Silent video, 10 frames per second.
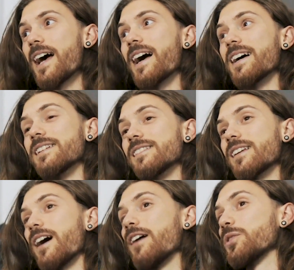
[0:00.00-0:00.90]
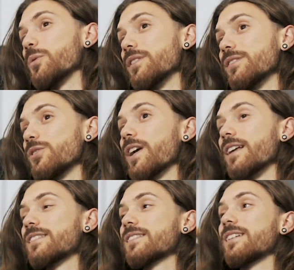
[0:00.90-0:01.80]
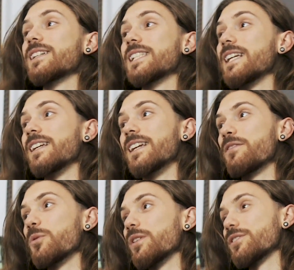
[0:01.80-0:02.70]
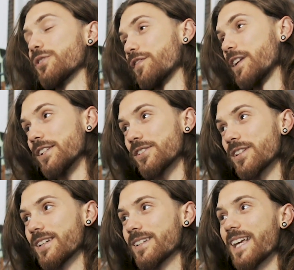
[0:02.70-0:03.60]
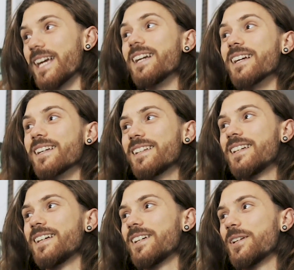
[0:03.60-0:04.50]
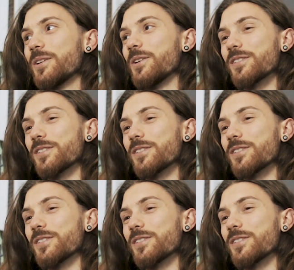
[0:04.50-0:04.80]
and afterwards you get sucked in even once you're finished eating. Yeah.